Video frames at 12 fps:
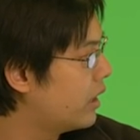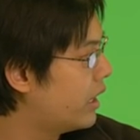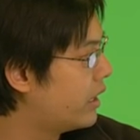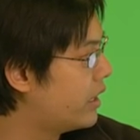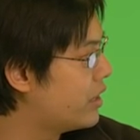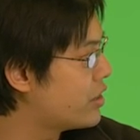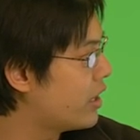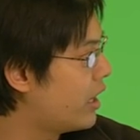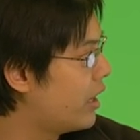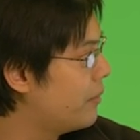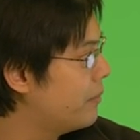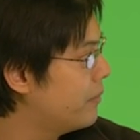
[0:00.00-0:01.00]
And each
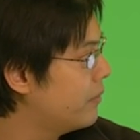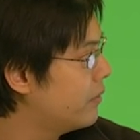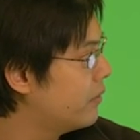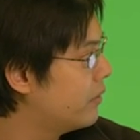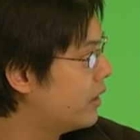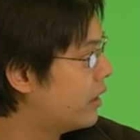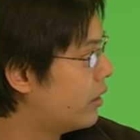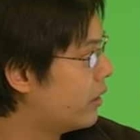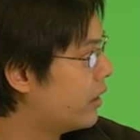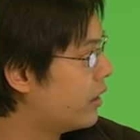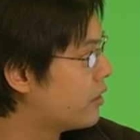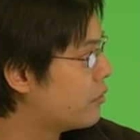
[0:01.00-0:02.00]
time, it'll
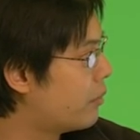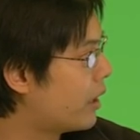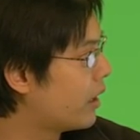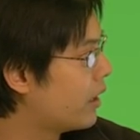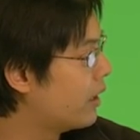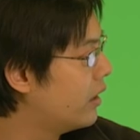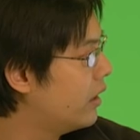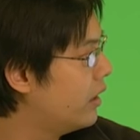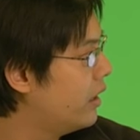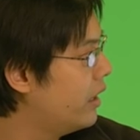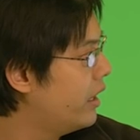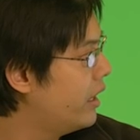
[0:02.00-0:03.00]
hit its mark.
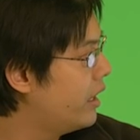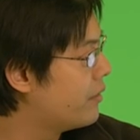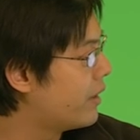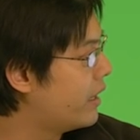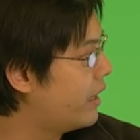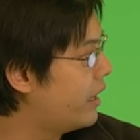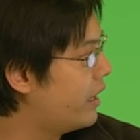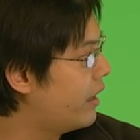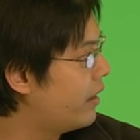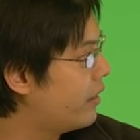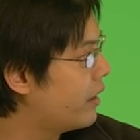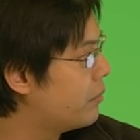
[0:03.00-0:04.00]
If I need to hit
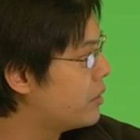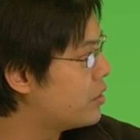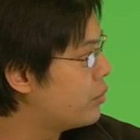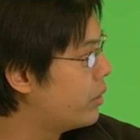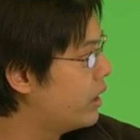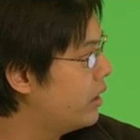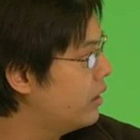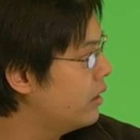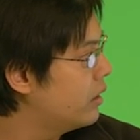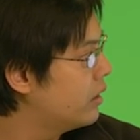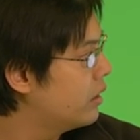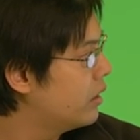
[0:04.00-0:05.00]
anything in between,
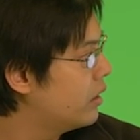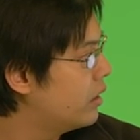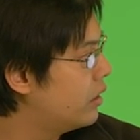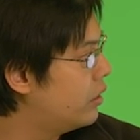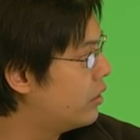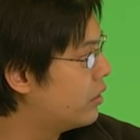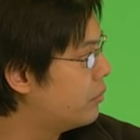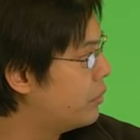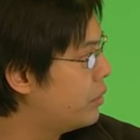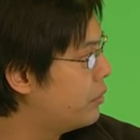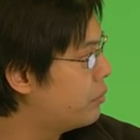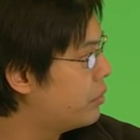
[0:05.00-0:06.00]
you can
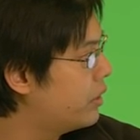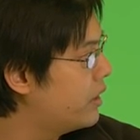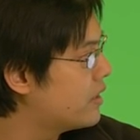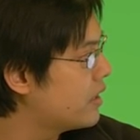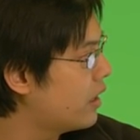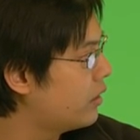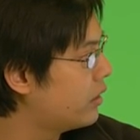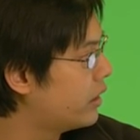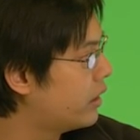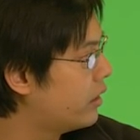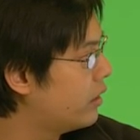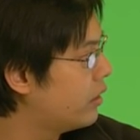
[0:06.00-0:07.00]
move pretty
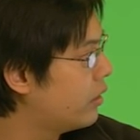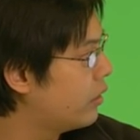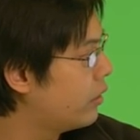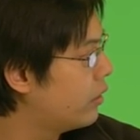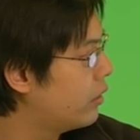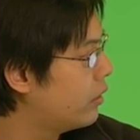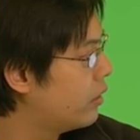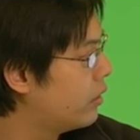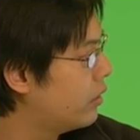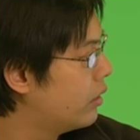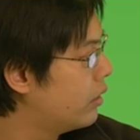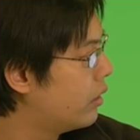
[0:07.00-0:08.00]
subtly
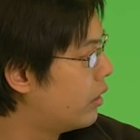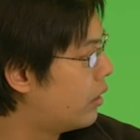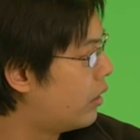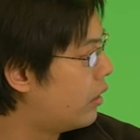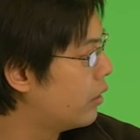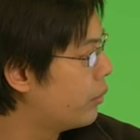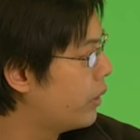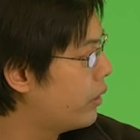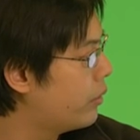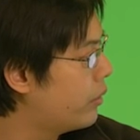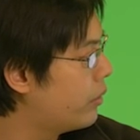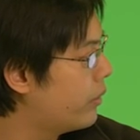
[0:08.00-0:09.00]
all the way
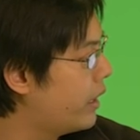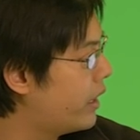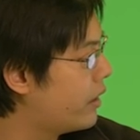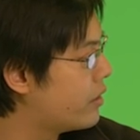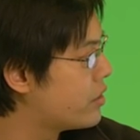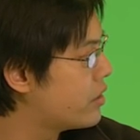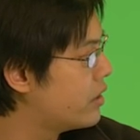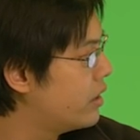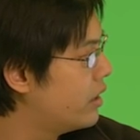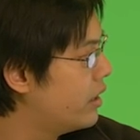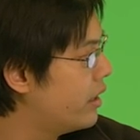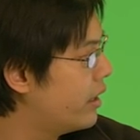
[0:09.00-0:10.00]
through the range
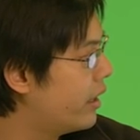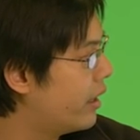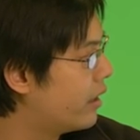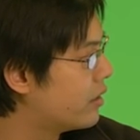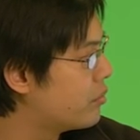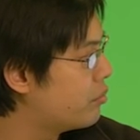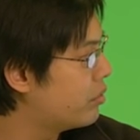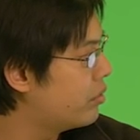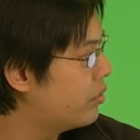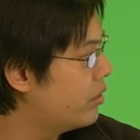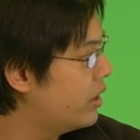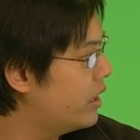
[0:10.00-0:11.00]
and it's
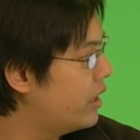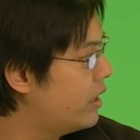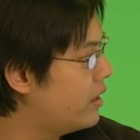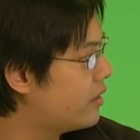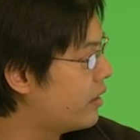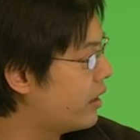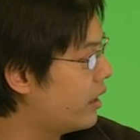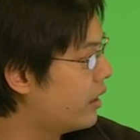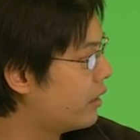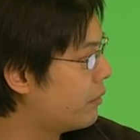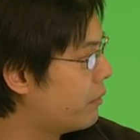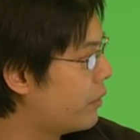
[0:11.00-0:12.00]
pretty easy to
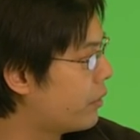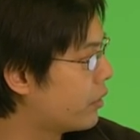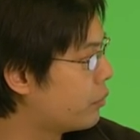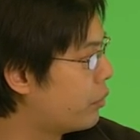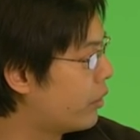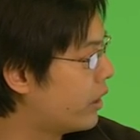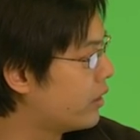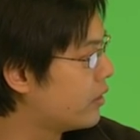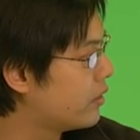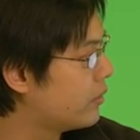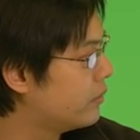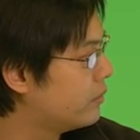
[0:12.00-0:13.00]
hit the focus
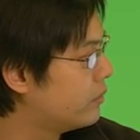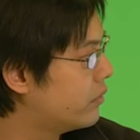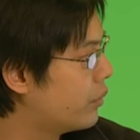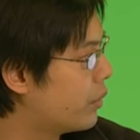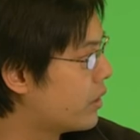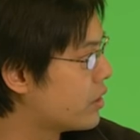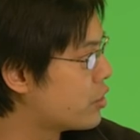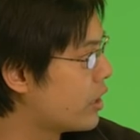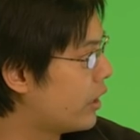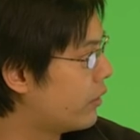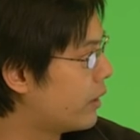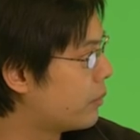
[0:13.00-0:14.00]
points with this
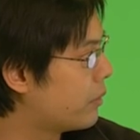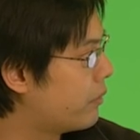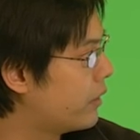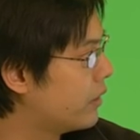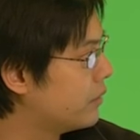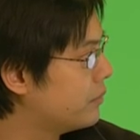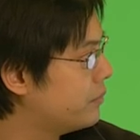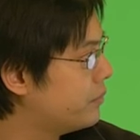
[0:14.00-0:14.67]
shallow depth of field.